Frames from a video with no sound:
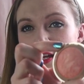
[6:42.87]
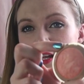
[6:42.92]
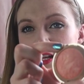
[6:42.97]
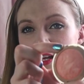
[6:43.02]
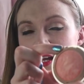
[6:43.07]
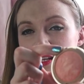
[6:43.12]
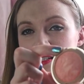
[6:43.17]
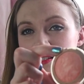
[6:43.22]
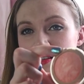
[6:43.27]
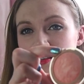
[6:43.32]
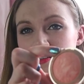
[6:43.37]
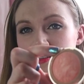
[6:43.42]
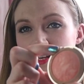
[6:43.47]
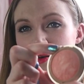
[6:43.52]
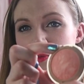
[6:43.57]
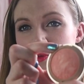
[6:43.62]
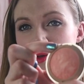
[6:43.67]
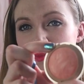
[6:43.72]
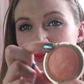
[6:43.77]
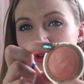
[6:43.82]
It has got
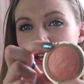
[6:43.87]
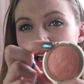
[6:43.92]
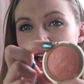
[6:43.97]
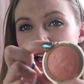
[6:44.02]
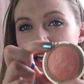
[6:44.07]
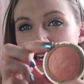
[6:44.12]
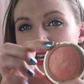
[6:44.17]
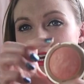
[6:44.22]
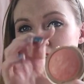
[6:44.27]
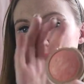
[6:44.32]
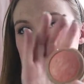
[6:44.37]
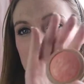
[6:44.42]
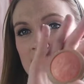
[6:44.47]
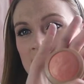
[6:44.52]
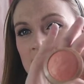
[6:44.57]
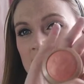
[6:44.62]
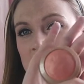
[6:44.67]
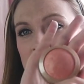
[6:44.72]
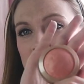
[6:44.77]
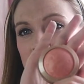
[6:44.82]
that wee bit of highlight
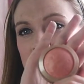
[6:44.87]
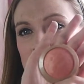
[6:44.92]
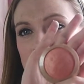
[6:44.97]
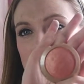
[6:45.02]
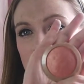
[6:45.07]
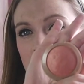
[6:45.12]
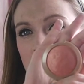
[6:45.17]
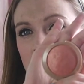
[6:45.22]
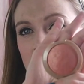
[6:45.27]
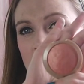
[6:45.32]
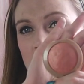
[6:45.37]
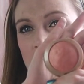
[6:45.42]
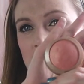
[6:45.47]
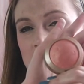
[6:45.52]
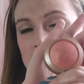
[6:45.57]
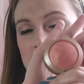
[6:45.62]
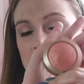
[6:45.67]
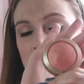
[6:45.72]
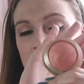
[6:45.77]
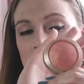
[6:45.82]
in it as well,
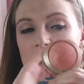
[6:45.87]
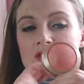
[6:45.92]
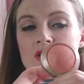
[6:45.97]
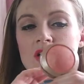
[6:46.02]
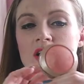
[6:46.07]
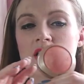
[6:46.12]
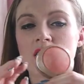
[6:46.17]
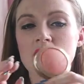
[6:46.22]
so